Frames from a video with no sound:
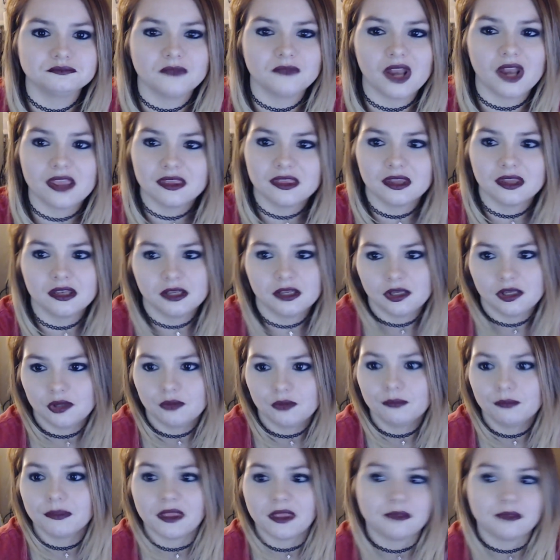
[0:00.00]
And then you
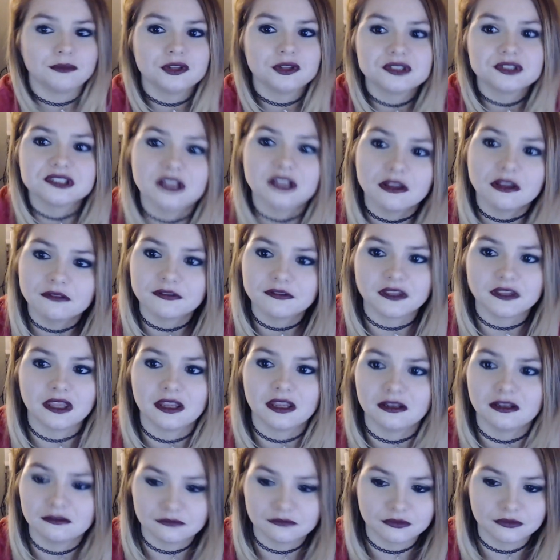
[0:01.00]
blame yourself
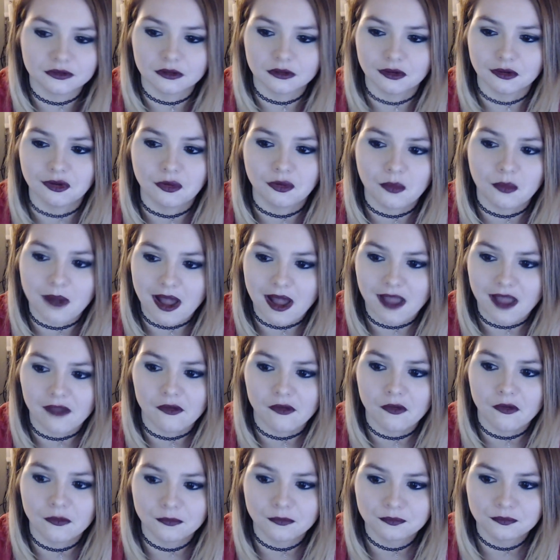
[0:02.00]
again for a little
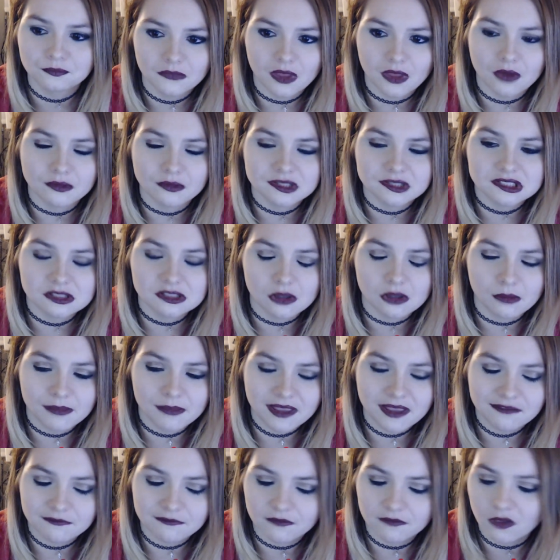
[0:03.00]
while. Oh, it's all
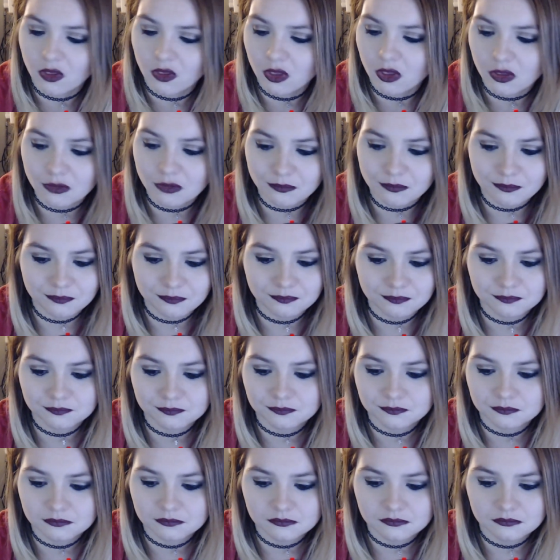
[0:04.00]
my fault
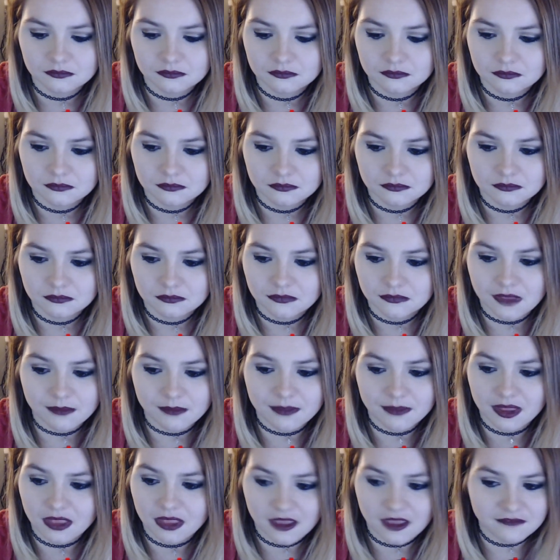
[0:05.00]
that
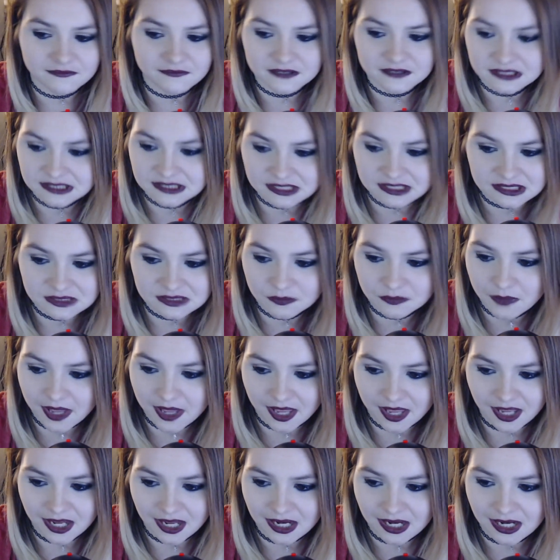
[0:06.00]
my life is this
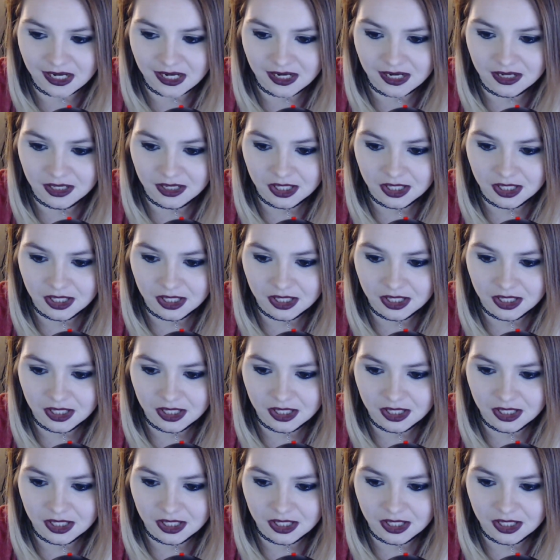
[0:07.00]
way.